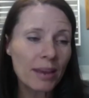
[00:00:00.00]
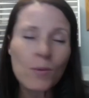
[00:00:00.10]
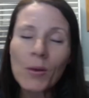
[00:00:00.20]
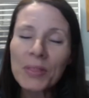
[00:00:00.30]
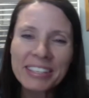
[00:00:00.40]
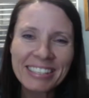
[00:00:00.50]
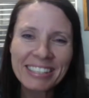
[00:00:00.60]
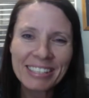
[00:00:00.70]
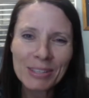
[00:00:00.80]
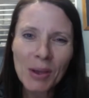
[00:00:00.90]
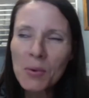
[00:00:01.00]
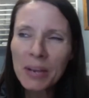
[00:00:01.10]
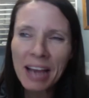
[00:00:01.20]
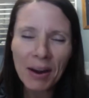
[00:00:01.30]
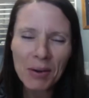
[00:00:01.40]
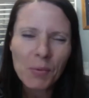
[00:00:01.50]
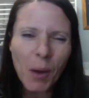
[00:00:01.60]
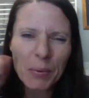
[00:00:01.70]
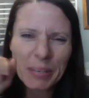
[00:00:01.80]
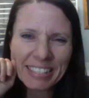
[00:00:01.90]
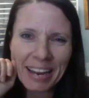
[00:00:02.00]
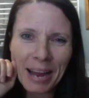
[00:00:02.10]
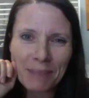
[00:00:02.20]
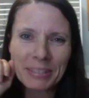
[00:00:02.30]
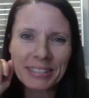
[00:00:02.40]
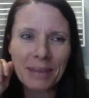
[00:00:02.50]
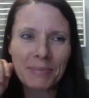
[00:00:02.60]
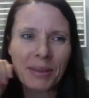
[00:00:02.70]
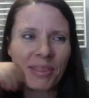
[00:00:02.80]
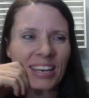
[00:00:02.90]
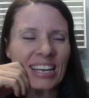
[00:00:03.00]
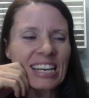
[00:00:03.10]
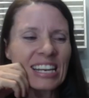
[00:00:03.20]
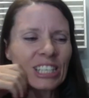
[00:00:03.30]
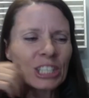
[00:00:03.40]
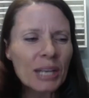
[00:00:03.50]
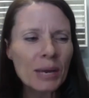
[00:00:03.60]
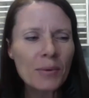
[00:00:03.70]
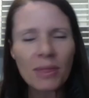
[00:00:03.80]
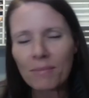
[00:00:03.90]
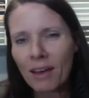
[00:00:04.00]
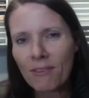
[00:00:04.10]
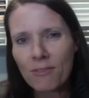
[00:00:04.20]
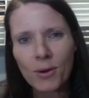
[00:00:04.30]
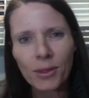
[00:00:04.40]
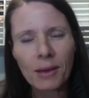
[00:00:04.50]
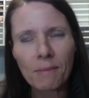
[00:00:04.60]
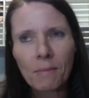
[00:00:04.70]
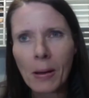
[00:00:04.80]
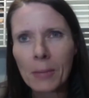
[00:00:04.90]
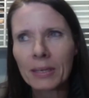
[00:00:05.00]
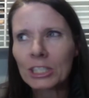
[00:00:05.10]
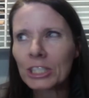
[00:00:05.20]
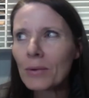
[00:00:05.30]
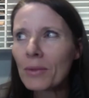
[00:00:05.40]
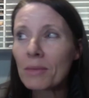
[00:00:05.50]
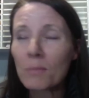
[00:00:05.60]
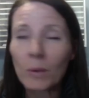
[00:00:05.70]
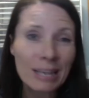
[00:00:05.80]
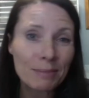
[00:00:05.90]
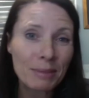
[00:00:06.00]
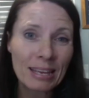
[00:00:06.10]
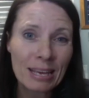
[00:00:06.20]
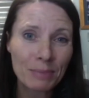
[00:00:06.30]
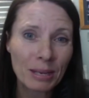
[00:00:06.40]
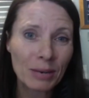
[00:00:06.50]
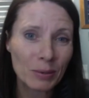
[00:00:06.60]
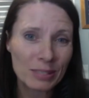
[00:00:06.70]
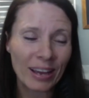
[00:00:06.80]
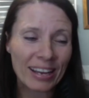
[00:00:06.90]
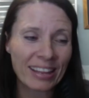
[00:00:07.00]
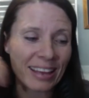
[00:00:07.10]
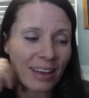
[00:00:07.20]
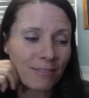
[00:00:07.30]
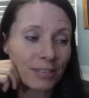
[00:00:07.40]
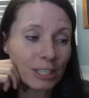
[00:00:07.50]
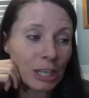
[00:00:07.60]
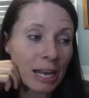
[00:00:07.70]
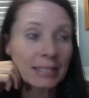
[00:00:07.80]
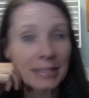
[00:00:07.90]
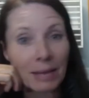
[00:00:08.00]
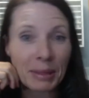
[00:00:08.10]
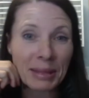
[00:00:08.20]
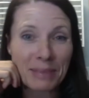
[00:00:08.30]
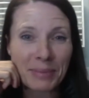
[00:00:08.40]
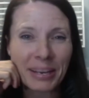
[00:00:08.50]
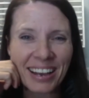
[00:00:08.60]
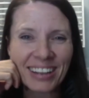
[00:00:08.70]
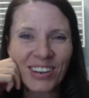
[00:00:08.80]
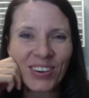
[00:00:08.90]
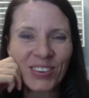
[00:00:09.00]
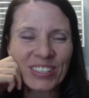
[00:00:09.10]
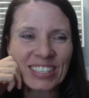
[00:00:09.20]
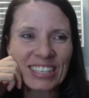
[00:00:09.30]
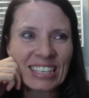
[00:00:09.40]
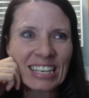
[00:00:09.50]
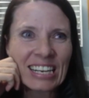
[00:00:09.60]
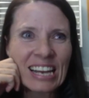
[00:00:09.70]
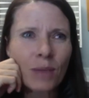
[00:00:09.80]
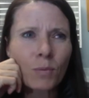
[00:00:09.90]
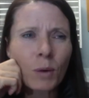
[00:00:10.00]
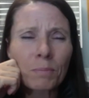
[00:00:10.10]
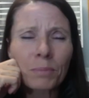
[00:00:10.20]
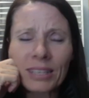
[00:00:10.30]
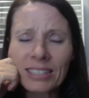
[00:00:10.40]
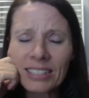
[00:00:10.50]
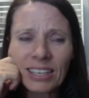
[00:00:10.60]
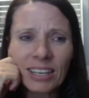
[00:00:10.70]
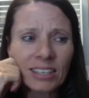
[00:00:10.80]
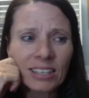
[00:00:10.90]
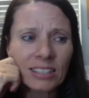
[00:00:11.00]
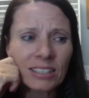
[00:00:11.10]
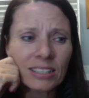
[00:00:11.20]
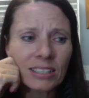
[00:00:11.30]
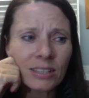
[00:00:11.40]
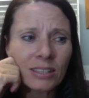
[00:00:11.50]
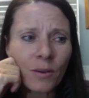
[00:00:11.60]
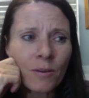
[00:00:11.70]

what this is, who we are and why we say Happy Sabbath, and share with them that fourth commandment, share with them what Sabbath keeping looks like in the average Sabbath keeping household, and what a blessing it is. And so,